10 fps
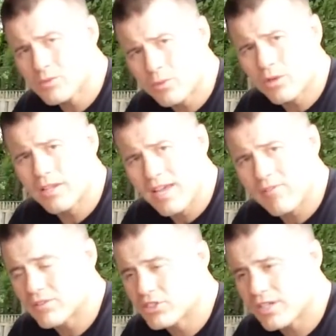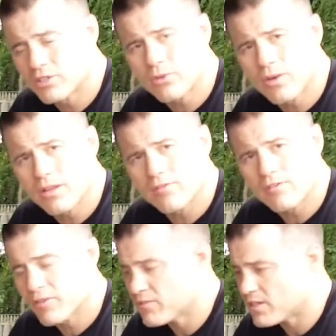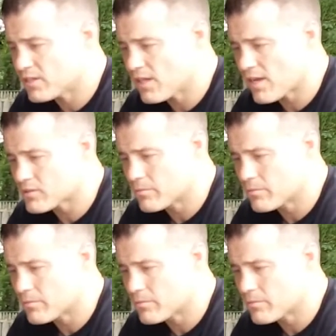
we're only having to change oil every 15,000